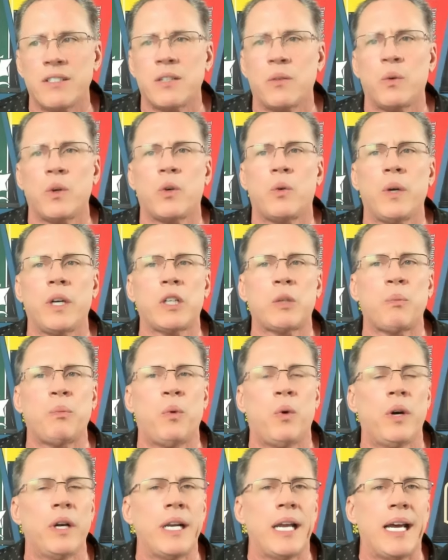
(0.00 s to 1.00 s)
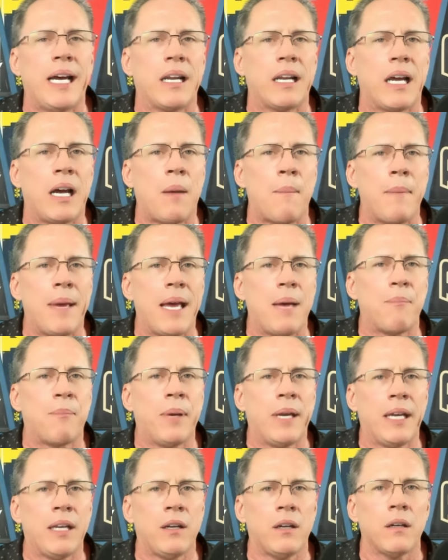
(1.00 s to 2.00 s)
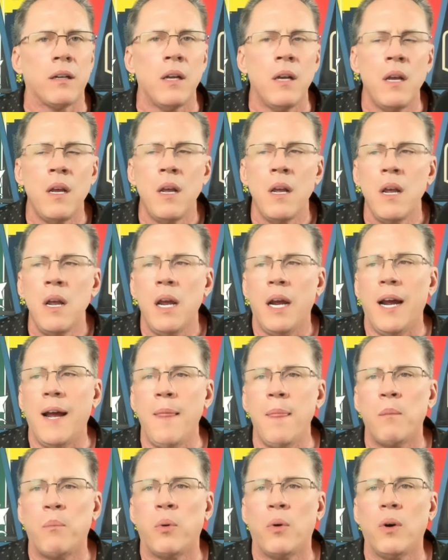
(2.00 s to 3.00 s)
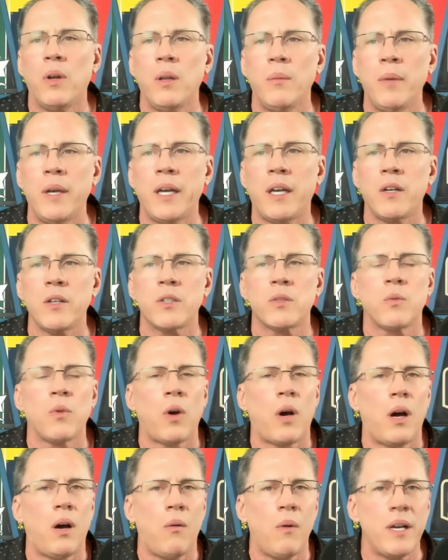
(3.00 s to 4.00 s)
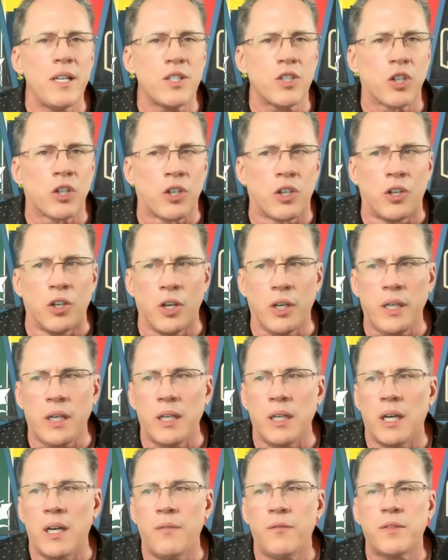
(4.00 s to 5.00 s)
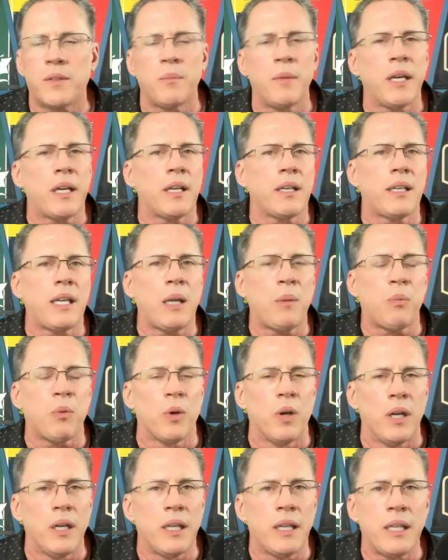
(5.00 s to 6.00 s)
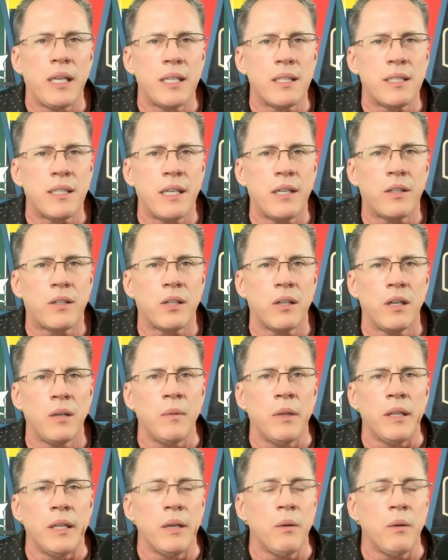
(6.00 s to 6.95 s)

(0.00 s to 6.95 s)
that were quick to point out how Matt Painter and the Boilermakers were always good enough to make a deep run in the NCAA tournament.